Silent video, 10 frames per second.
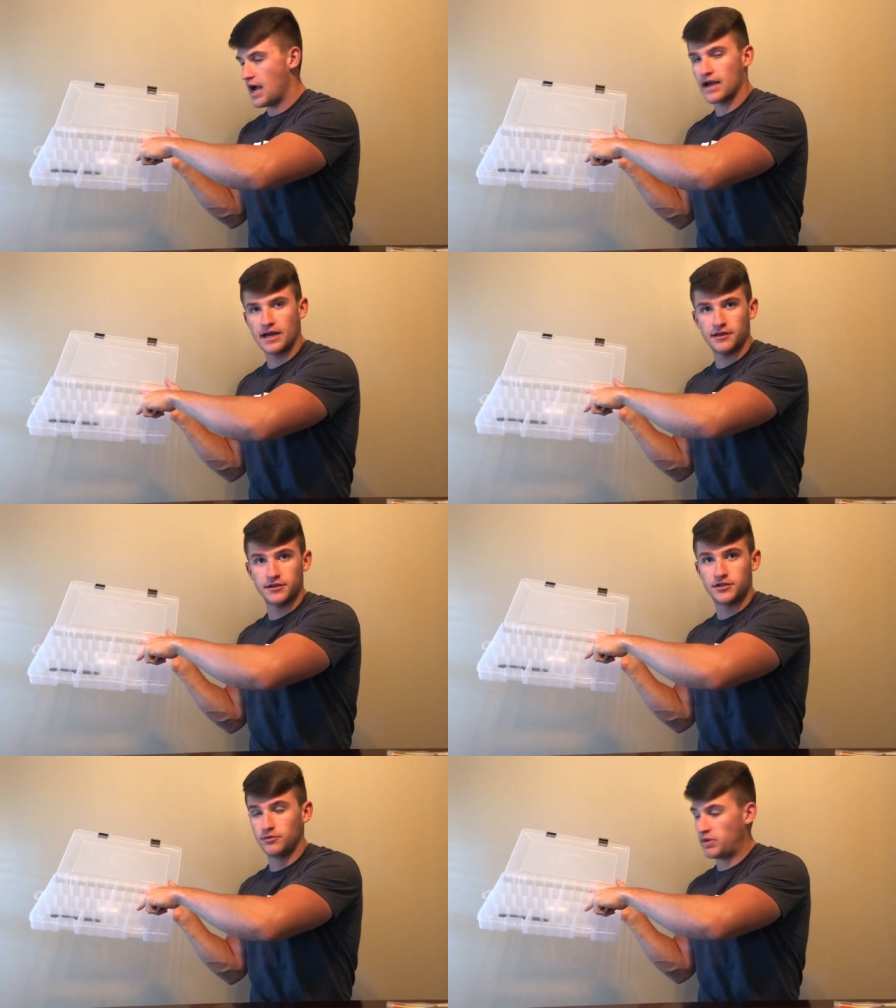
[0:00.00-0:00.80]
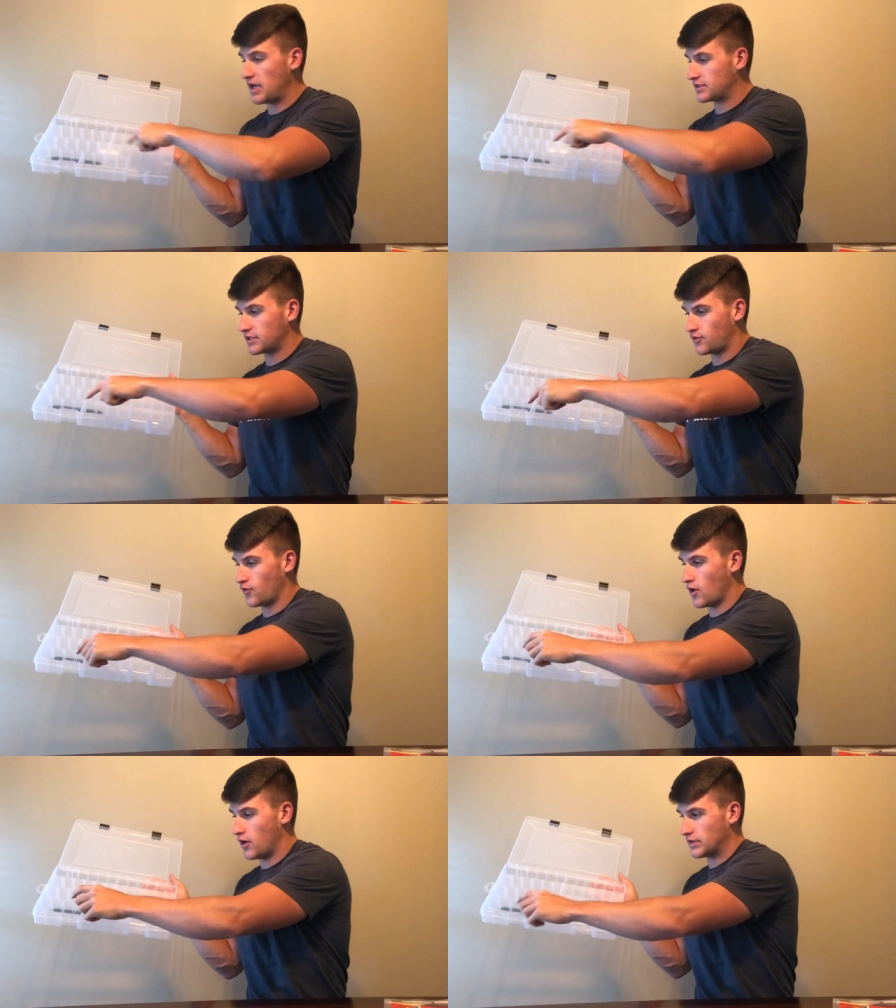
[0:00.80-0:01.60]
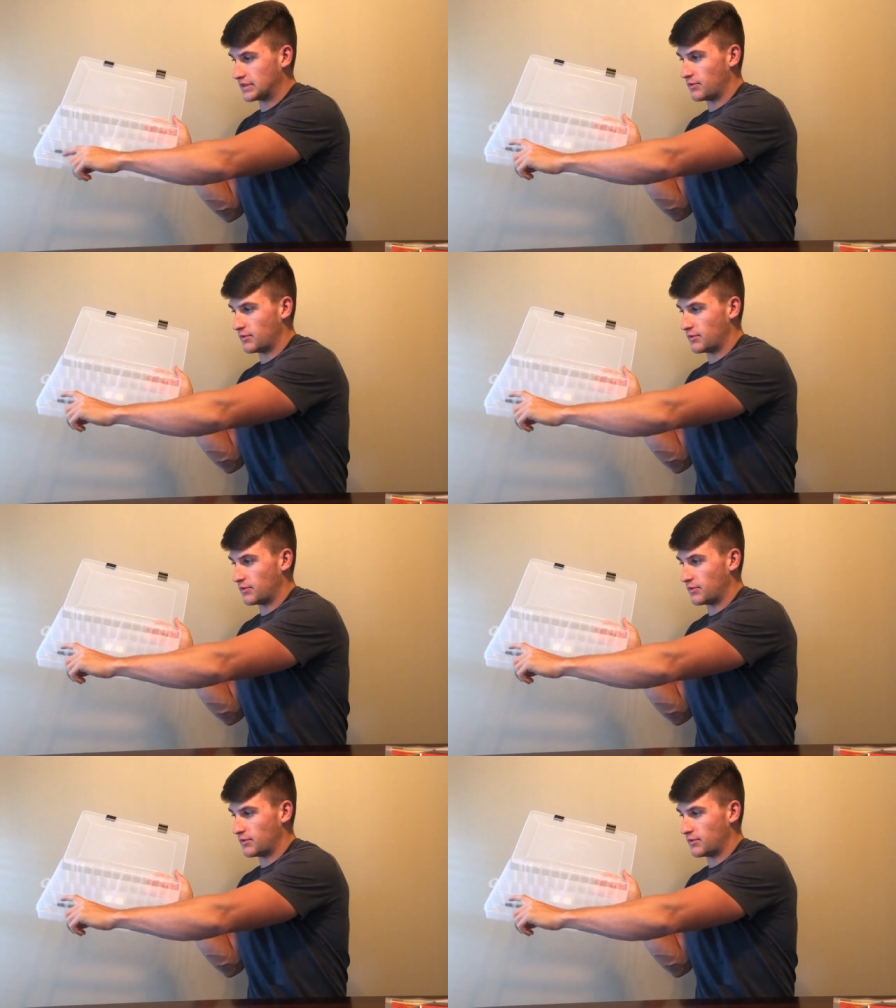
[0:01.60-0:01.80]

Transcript: I got the two packs of crawls.